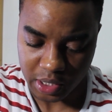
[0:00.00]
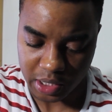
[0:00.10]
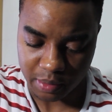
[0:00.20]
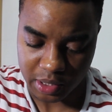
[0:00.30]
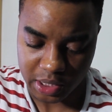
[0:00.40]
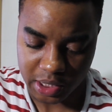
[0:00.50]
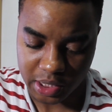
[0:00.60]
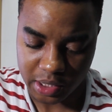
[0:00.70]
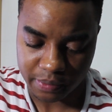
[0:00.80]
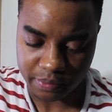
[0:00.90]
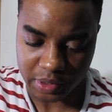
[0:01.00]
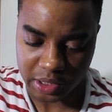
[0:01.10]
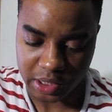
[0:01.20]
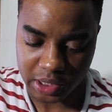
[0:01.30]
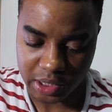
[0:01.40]
Let me
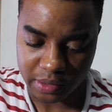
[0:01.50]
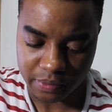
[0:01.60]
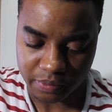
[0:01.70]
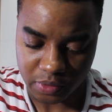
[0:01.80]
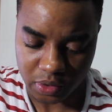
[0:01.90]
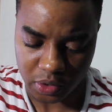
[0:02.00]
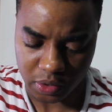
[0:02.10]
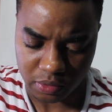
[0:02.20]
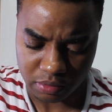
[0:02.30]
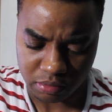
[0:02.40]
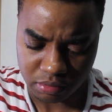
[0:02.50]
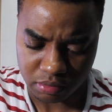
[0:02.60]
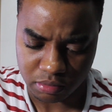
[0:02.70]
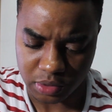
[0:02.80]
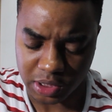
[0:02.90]
click it. No,
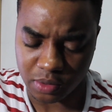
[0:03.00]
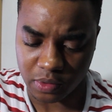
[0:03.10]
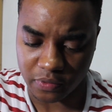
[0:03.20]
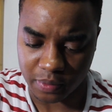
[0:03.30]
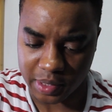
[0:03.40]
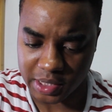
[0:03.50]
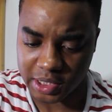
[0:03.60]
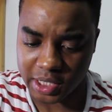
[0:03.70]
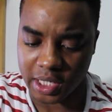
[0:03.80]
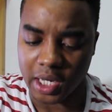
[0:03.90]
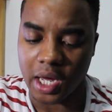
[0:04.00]
that's the one from yesterday.